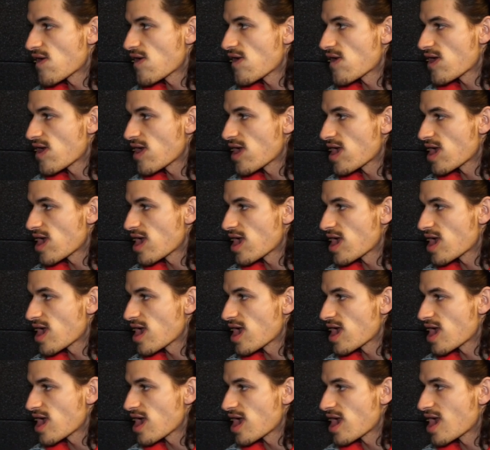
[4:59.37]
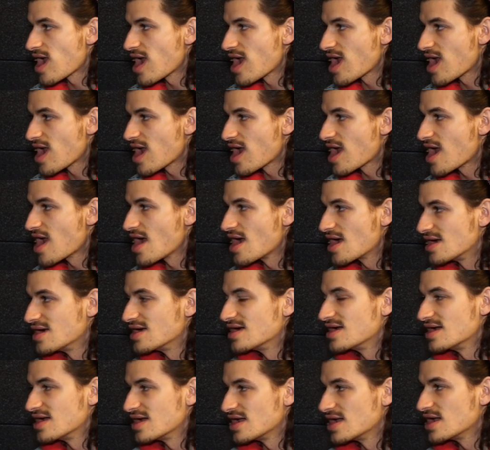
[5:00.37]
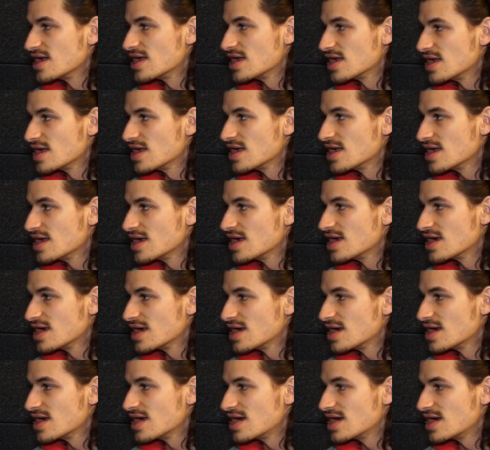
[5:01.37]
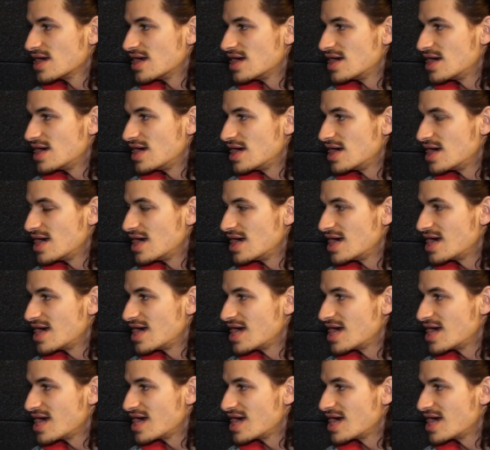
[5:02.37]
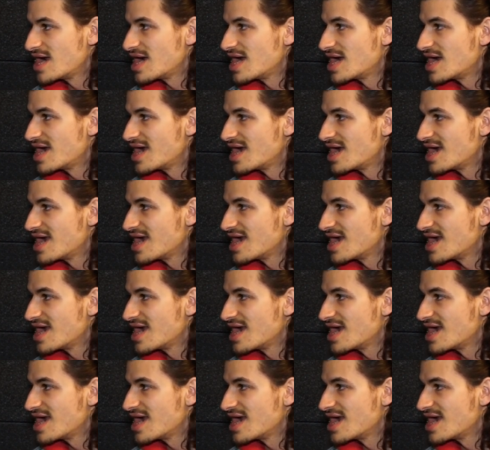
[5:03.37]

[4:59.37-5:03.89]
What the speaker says: (silent)